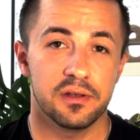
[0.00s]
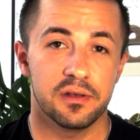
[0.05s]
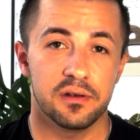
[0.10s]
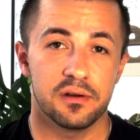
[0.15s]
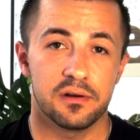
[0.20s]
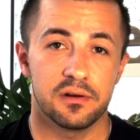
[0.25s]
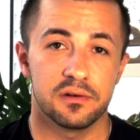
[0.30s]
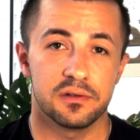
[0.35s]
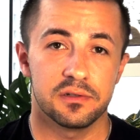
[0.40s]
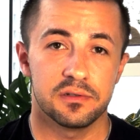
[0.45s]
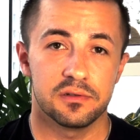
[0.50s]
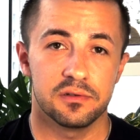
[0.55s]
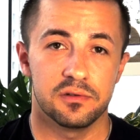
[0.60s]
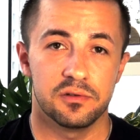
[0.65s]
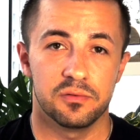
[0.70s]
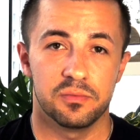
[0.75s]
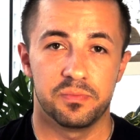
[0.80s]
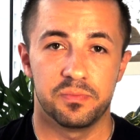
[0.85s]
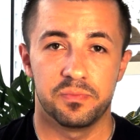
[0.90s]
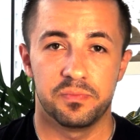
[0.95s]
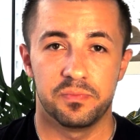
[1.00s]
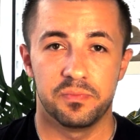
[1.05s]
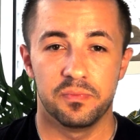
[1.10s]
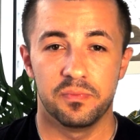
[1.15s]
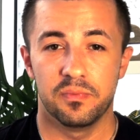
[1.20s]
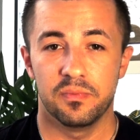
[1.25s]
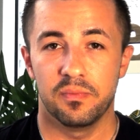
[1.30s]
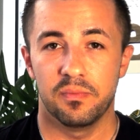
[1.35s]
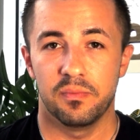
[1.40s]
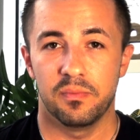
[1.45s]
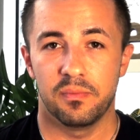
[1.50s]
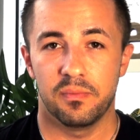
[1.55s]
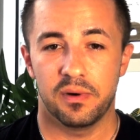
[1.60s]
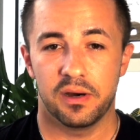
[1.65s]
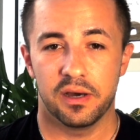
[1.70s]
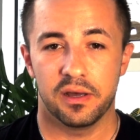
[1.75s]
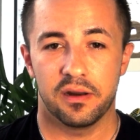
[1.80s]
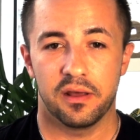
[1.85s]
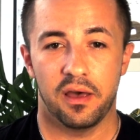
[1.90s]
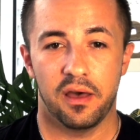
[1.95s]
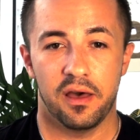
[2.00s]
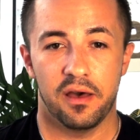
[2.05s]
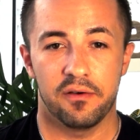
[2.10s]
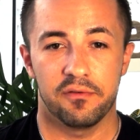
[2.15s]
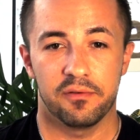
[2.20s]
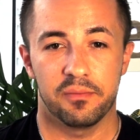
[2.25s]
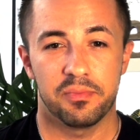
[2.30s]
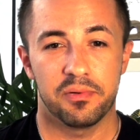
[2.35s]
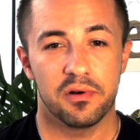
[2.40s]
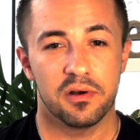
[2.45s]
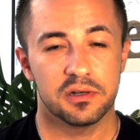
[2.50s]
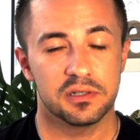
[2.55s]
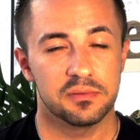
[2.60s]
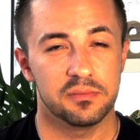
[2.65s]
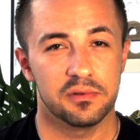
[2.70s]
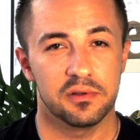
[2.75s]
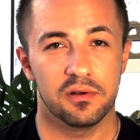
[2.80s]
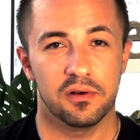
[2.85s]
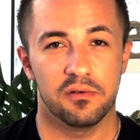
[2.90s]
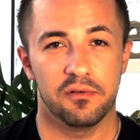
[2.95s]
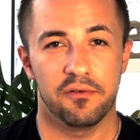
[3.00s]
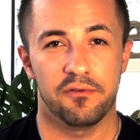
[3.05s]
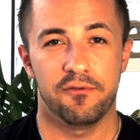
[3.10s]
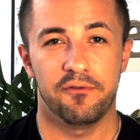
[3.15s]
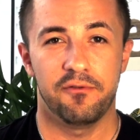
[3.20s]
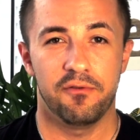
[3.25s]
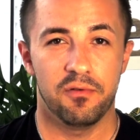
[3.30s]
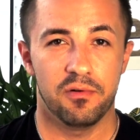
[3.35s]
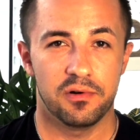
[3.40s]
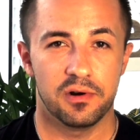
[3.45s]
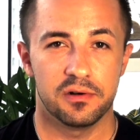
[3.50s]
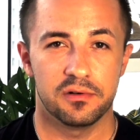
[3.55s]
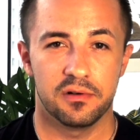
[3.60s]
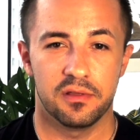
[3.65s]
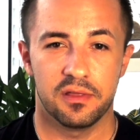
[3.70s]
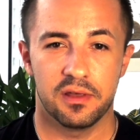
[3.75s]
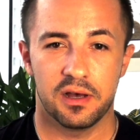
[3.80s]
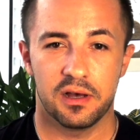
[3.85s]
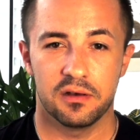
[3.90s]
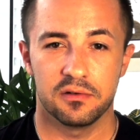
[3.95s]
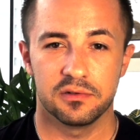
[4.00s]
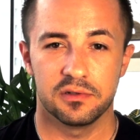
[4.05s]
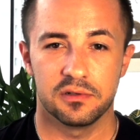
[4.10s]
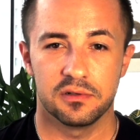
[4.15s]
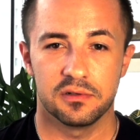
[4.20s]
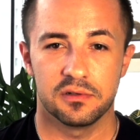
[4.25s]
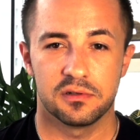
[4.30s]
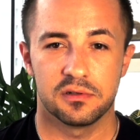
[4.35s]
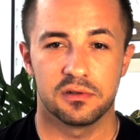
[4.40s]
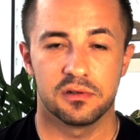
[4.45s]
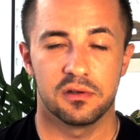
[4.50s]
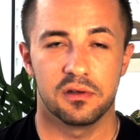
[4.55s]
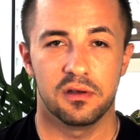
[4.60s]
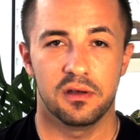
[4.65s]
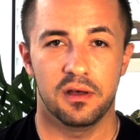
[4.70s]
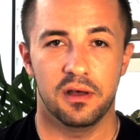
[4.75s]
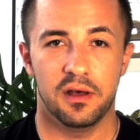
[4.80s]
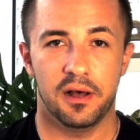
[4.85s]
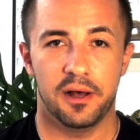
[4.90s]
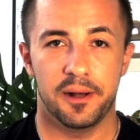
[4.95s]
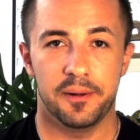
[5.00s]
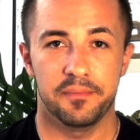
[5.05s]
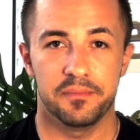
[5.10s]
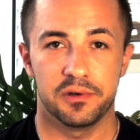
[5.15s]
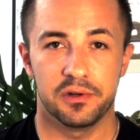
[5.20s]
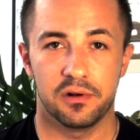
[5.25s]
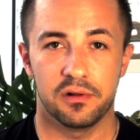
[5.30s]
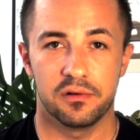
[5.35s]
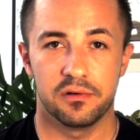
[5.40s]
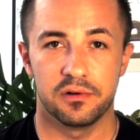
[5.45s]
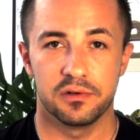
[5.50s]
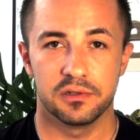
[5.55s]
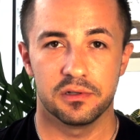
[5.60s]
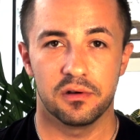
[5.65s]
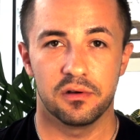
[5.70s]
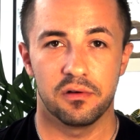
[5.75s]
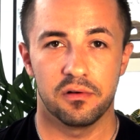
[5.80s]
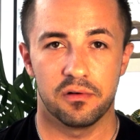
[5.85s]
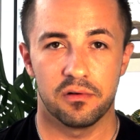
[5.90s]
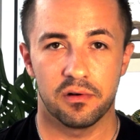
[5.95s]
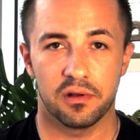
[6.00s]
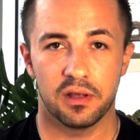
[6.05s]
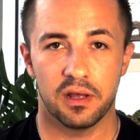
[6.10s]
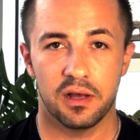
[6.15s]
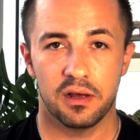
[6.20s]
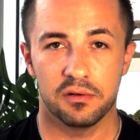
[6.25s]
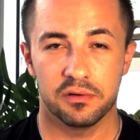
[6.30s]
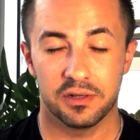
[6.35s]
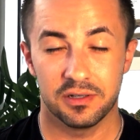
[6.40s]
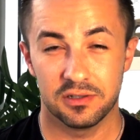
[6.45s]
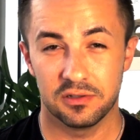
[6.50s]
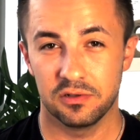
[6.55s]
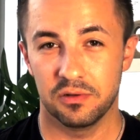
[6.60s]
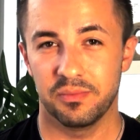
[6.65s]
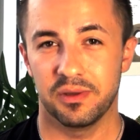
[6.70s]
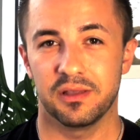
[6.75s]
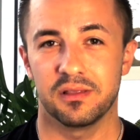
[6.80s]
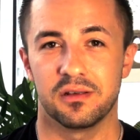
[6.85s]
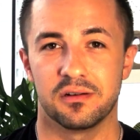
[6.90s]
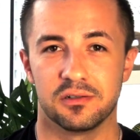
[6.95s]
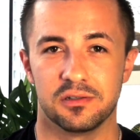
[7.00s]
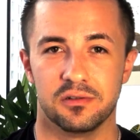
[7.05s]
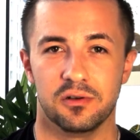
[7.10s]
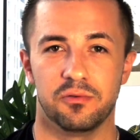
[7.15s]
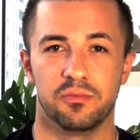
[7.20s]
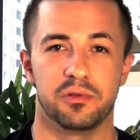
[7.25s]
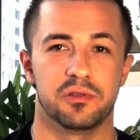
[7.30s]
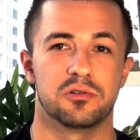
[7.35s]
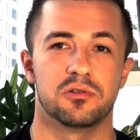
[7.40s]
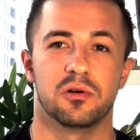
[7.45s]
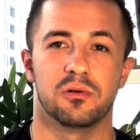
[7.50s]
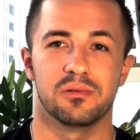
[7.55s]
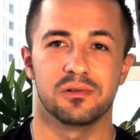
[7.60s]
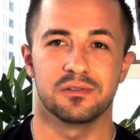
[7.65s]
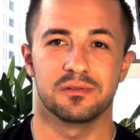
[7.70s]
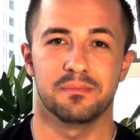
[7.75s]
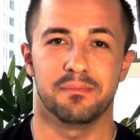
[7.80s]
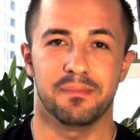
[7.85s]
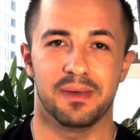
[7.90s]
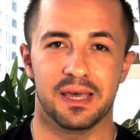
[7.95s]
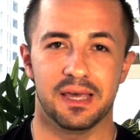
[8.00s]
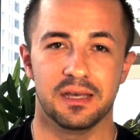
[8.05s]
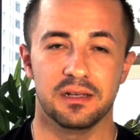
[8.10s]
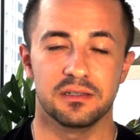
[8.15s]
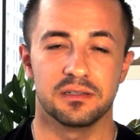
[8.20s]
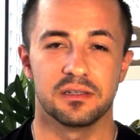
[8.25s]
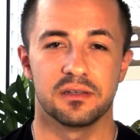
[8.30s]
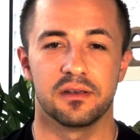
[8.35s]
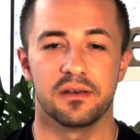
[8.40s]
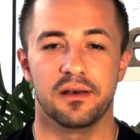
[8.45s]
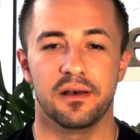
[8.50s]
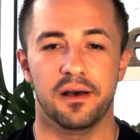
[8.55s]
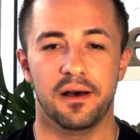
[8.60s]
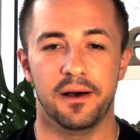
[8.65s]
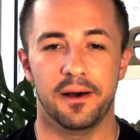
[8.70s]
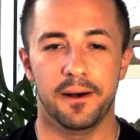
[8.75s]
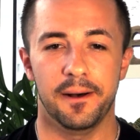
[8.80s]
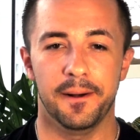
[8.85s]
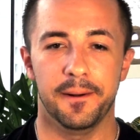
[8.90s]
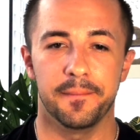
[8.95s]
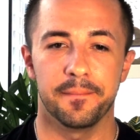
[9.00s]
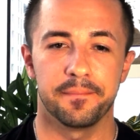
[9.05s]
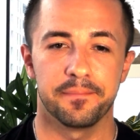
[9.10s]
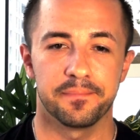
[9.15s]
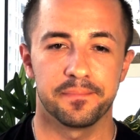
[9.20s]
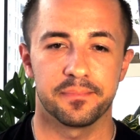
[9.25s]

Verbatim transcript: years, you might have approximately over $400,000 um, on your account, assuming there's no withdrawals made um,